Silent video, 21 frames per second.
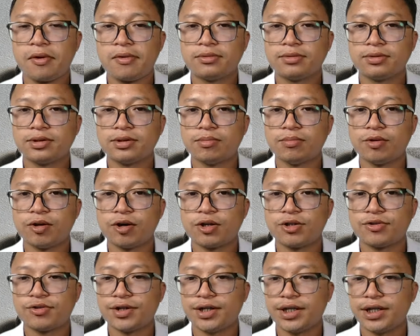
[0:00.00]
I'm not
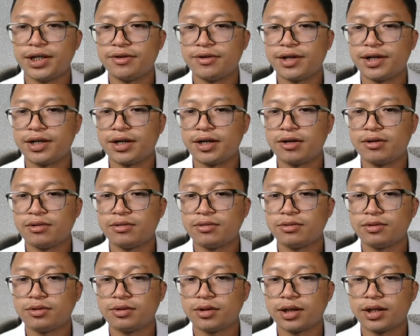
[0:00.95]
trading right now.
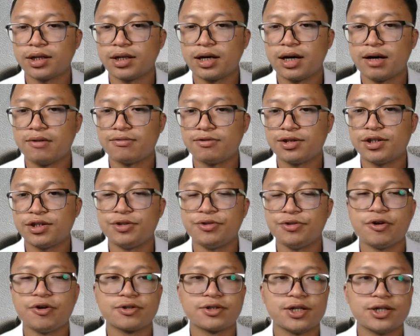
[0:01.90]
Okay, after New
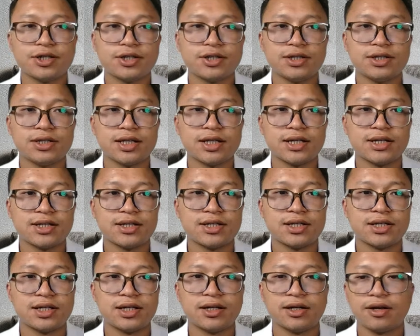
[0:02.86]
York sessions, let's
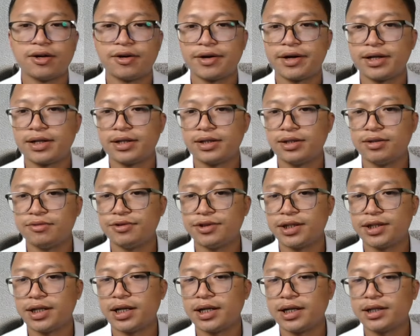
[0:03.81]
see. All right, if we
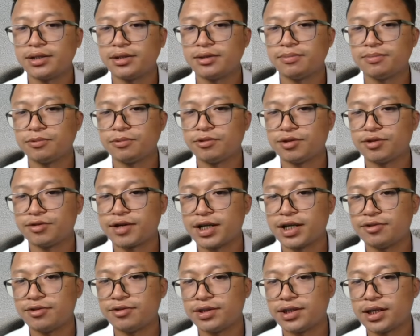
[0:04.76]
get it, we'll try
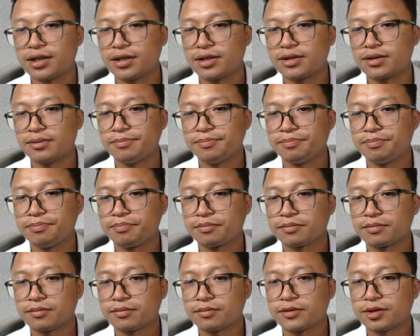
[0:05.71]
to take
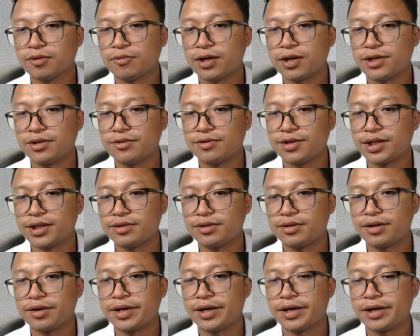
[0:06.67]
one trade. All
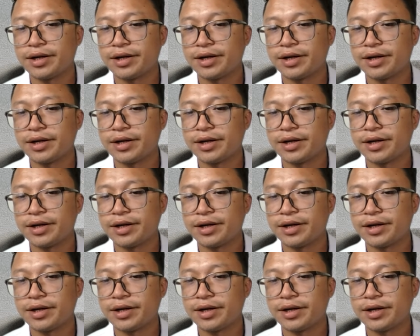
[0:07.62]
right.